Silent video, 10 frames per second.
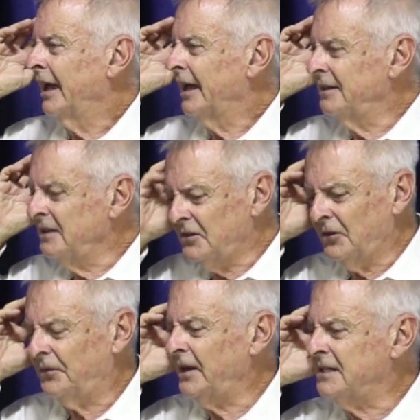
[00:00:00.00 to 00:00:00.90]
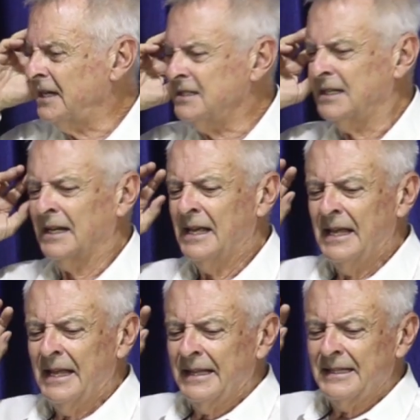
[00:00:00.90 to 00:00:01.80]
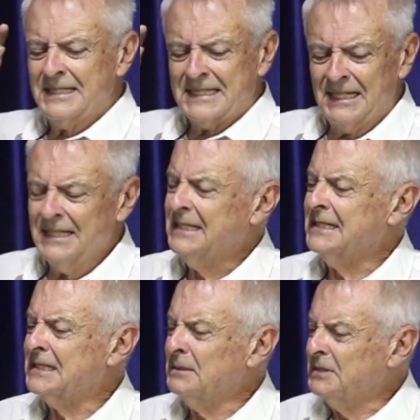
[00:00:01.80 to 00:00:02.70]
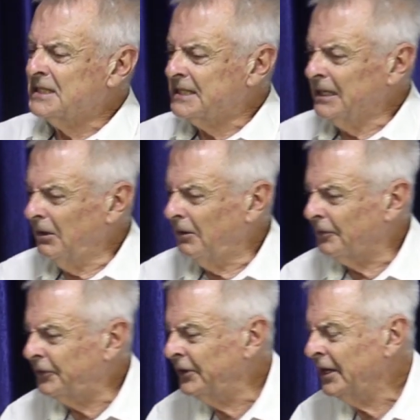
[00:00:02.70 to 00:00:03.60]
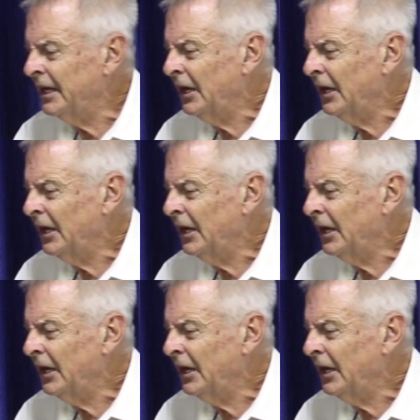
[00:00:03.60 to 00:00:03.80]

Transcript: And this is fantastic. The scientists themselves,